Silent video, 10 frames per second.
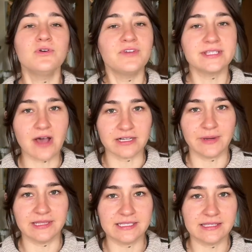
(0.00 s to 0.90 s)
if I talked
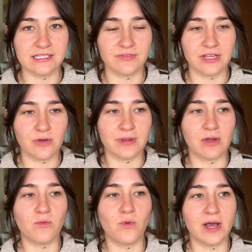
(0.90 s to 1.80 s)
about this in this video, but
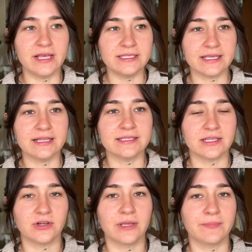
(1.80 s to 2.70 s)
I was
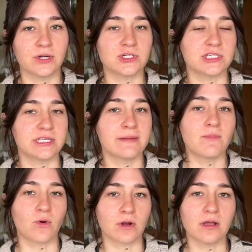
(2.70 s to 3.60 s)
considering purchasing
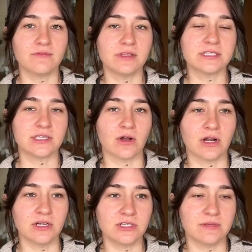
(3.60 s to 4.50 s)
more of this
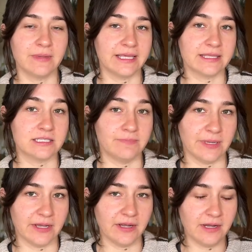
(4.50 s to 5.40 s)
yarn to make this
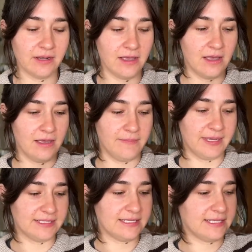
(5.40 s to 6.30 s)
bigger
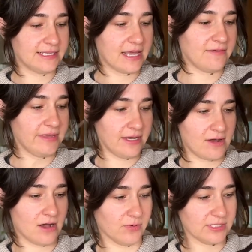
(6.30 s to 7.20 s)
because this is kind of like an
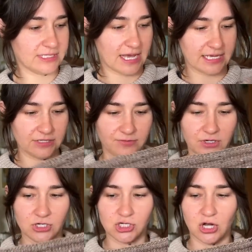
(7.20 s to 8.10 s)
awkward size
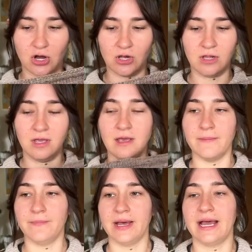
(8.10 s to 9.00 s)
for a shawl.
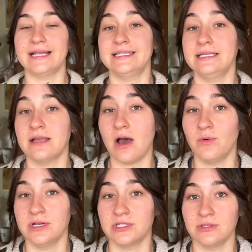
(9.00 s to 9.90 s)
But I did not
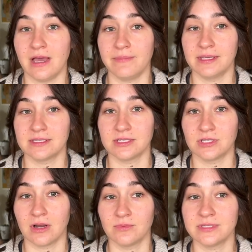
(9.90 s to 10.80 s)
want to do that because
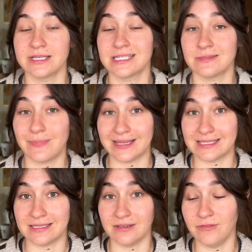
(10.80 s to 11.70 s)
this yarn was
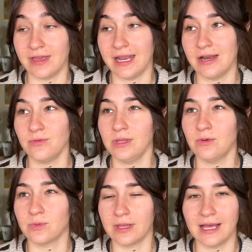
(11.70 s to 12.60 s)
expensive, and I didn't
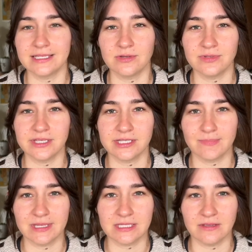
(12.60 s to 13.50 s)
really realize it was
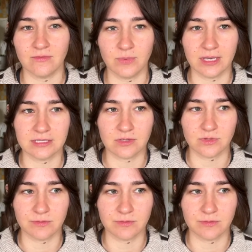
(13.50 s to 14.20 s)
expensive because it was